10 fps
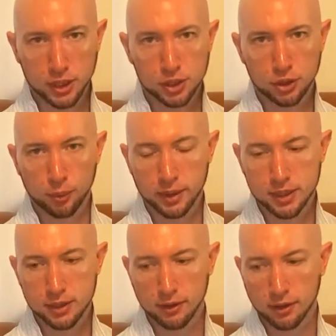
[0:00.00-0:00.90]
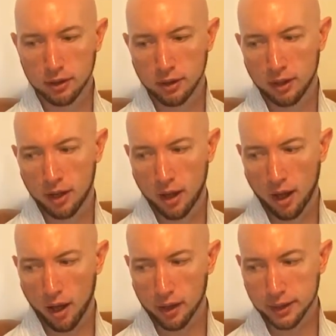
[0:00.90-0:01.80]
issue is that
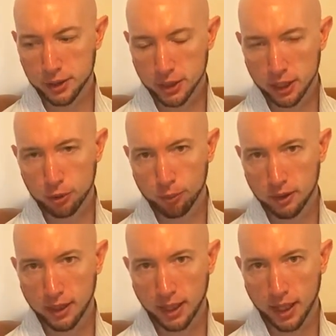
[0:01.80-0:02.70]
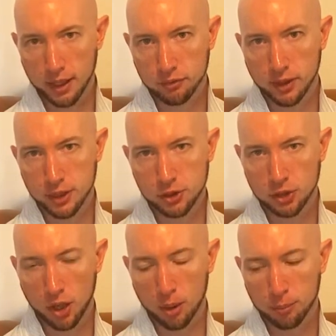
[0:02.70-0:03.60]
I genuinely left that
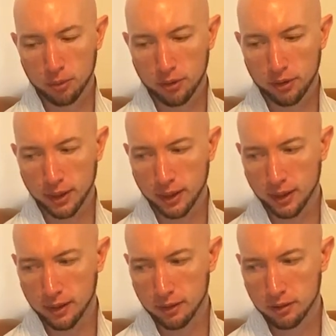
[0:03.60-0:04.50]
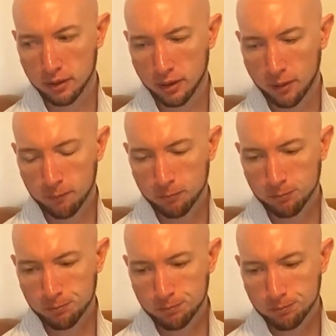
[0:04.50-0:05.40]
shop thinking
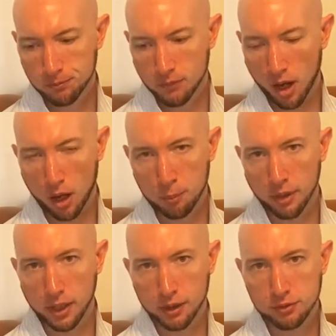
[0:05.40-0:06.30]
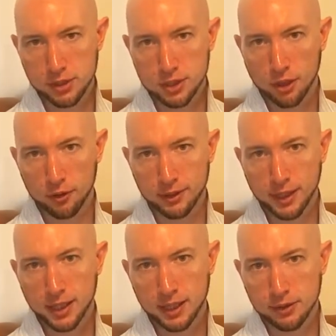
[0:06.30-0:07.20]
I might have to start
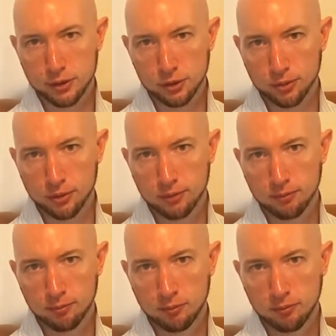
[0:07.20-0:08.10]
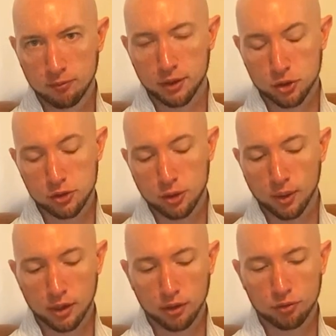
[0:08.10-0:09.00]
nicking soon just so
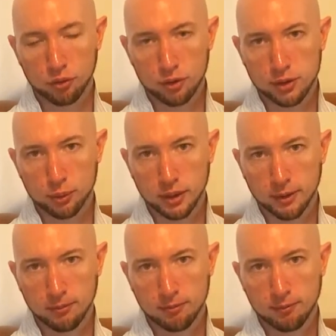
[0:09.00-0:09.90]
I can afford to eat,